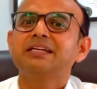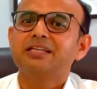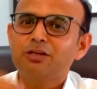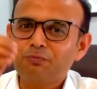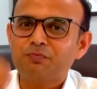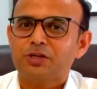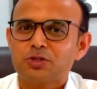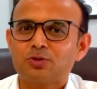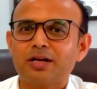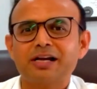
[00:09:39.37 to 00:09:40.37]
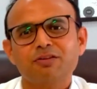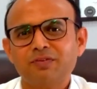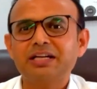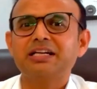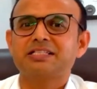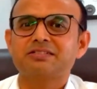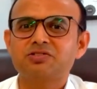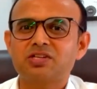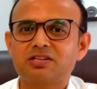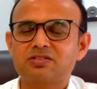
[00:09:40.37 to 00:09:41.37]
If fistula, definitely
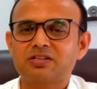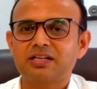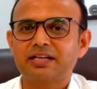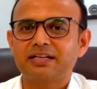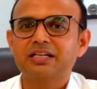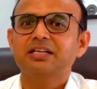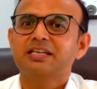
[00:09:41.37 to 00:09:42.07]
surgery is needed.